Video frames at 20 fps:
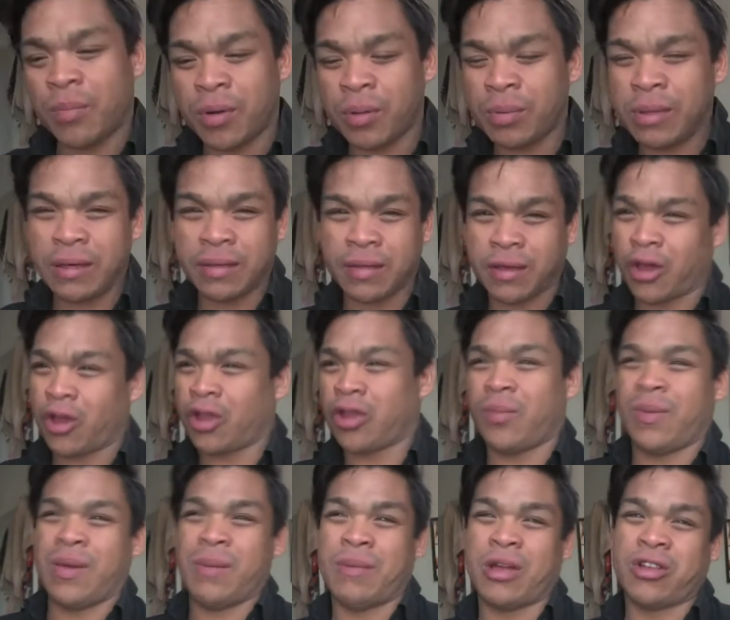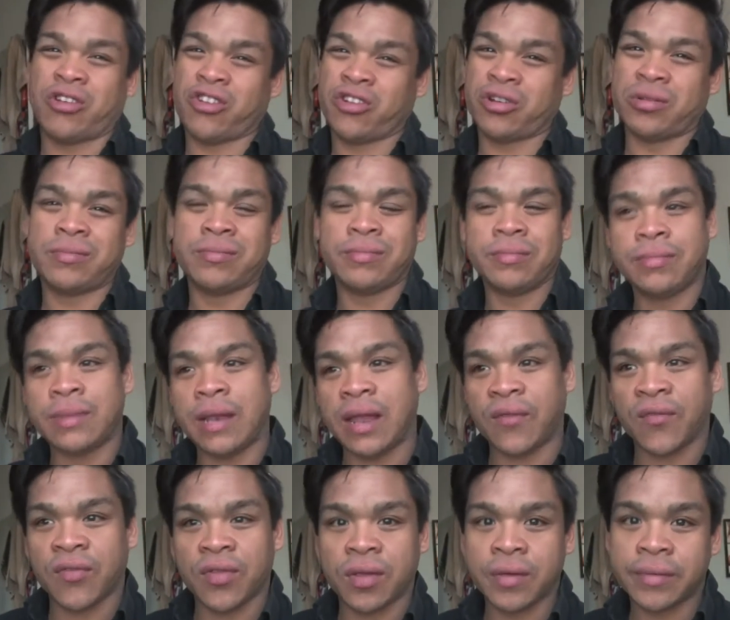Probably isn't going to be much
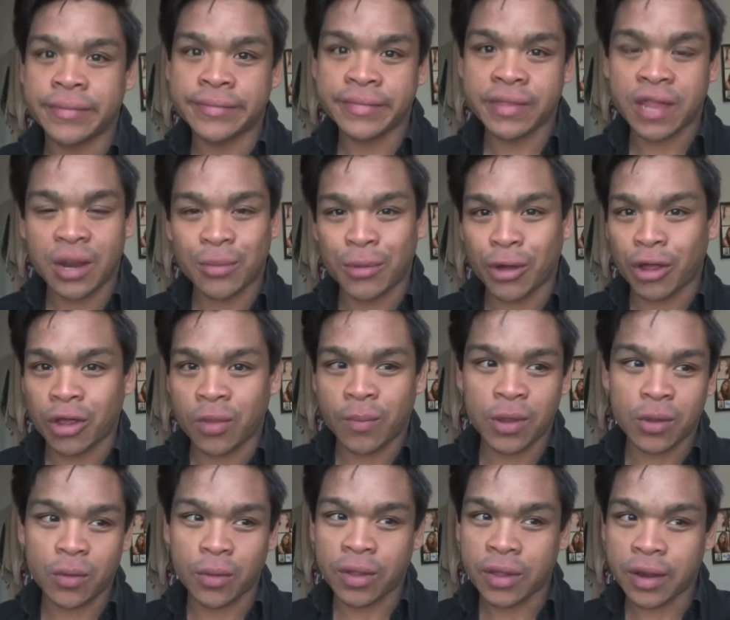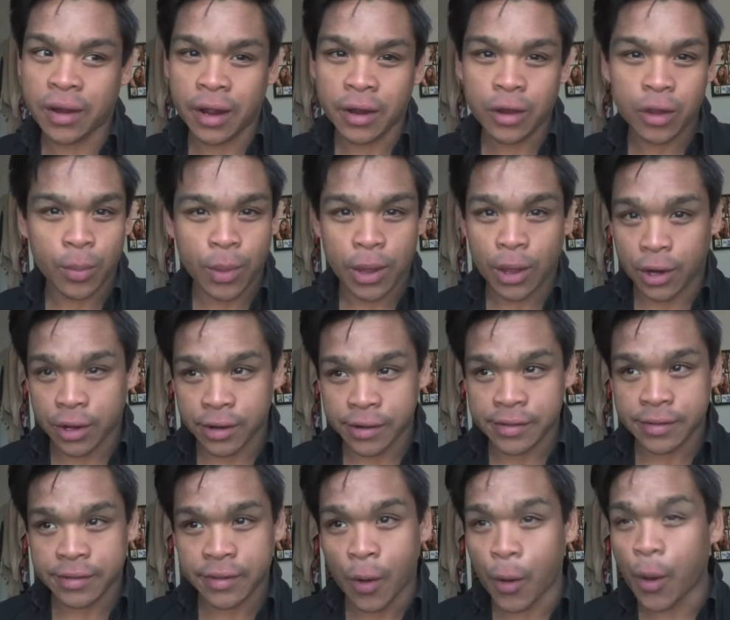left that I'm going to be doing tonight, to be honest,
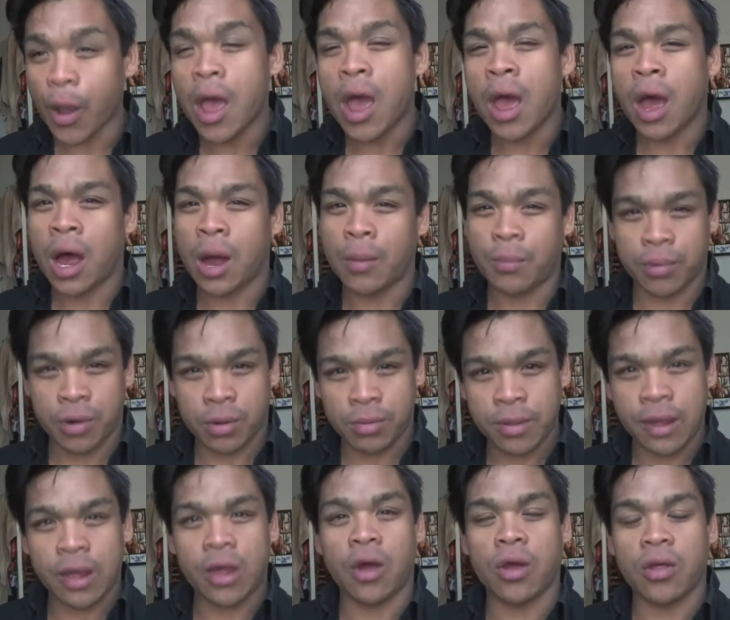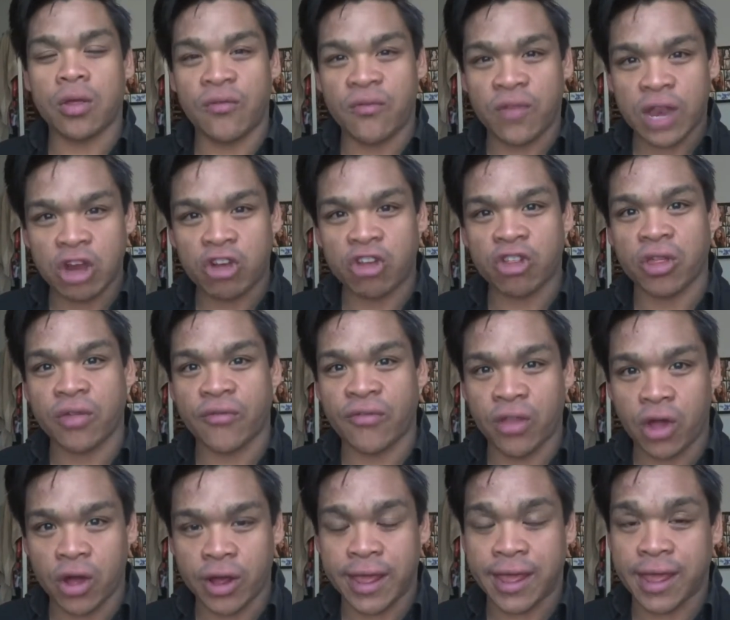so I'm probably going to finish the
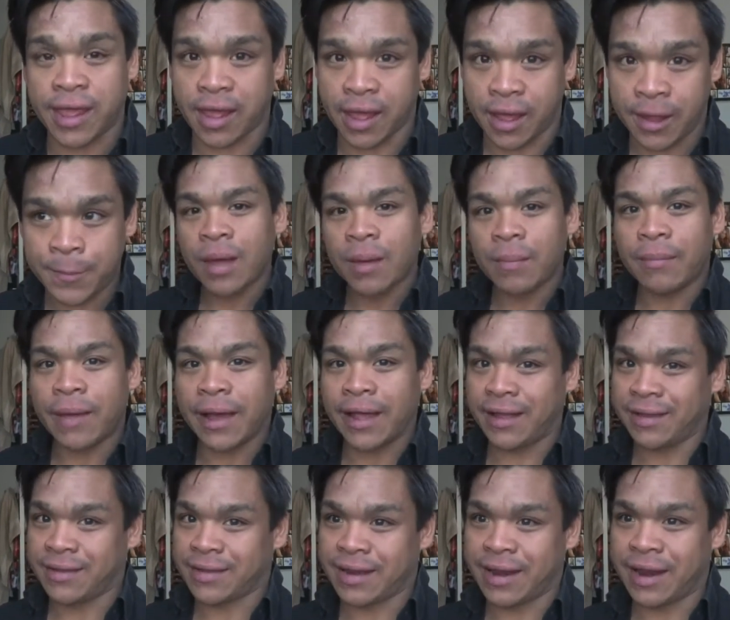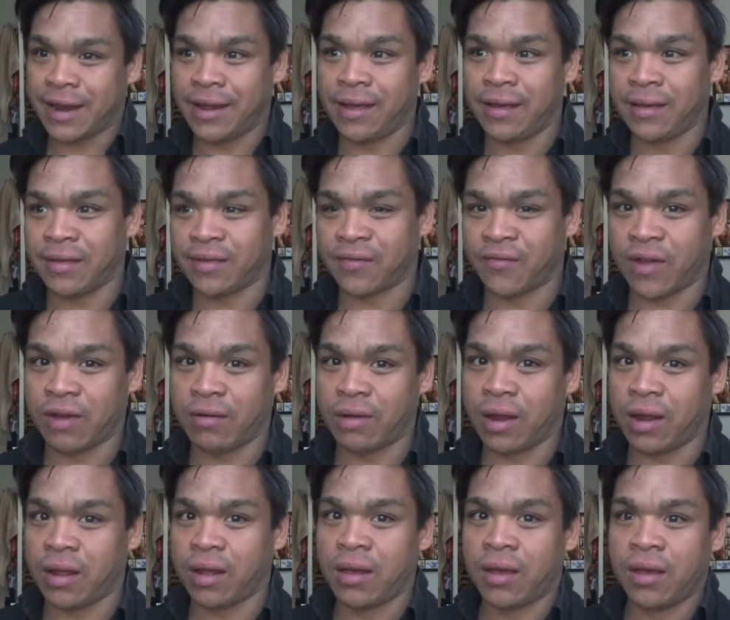vlog here. My internet is
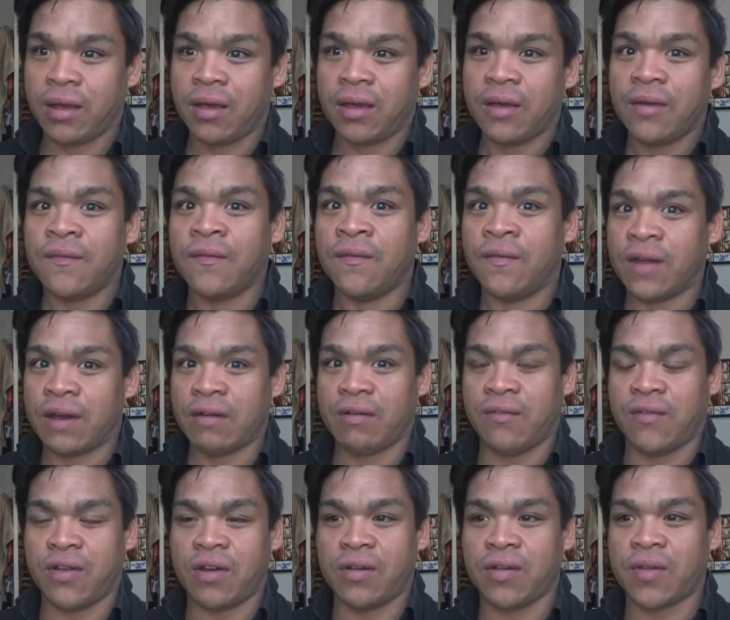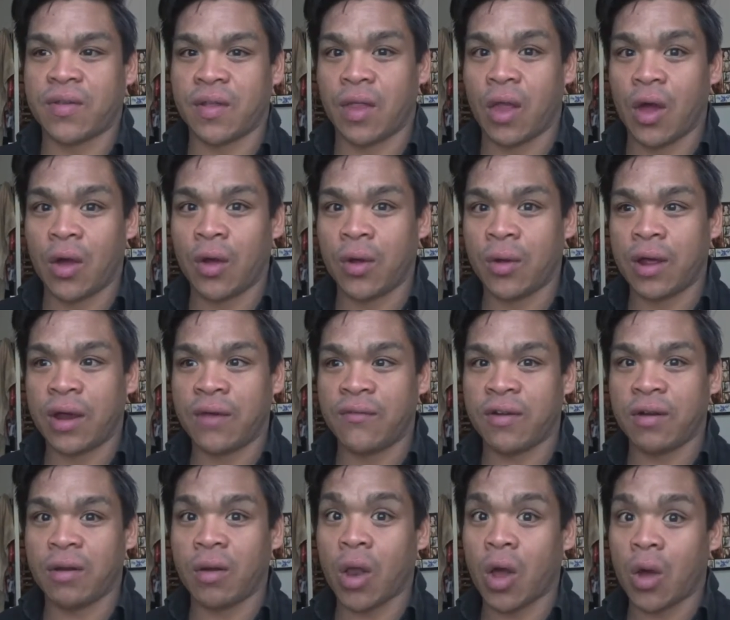very, very, very slow and
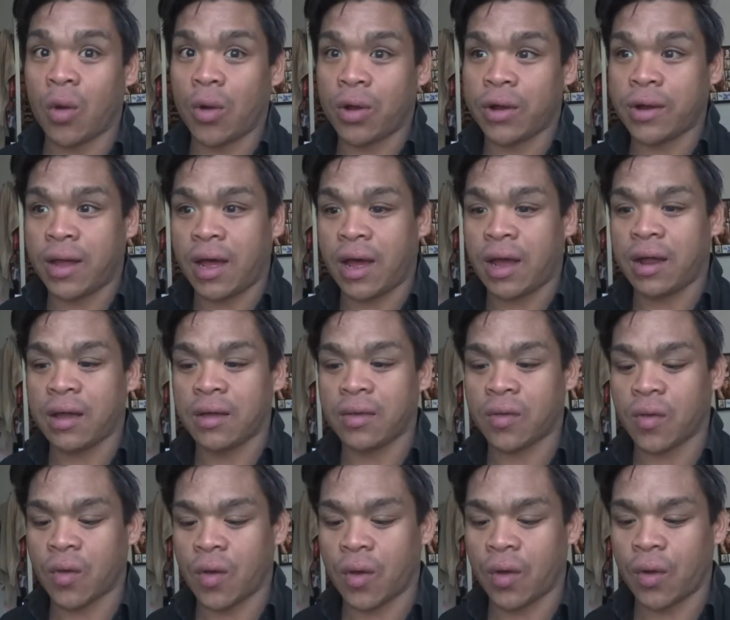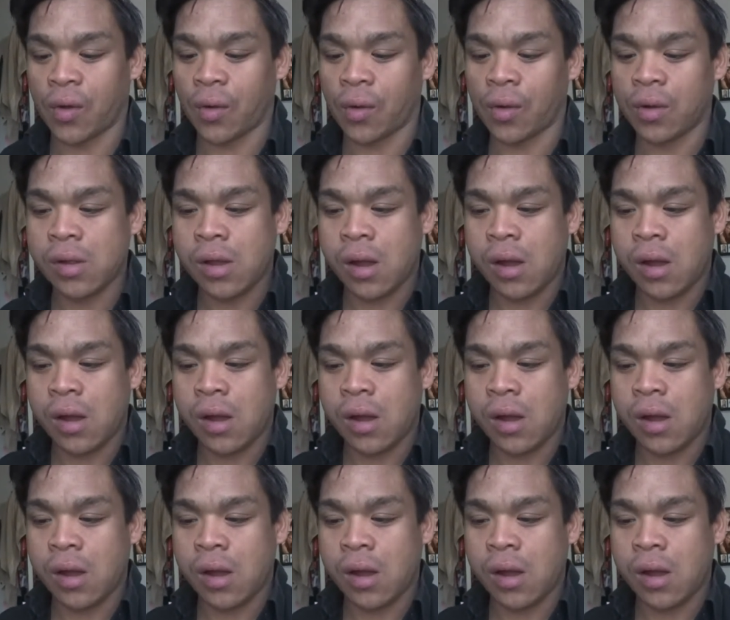very low on data, so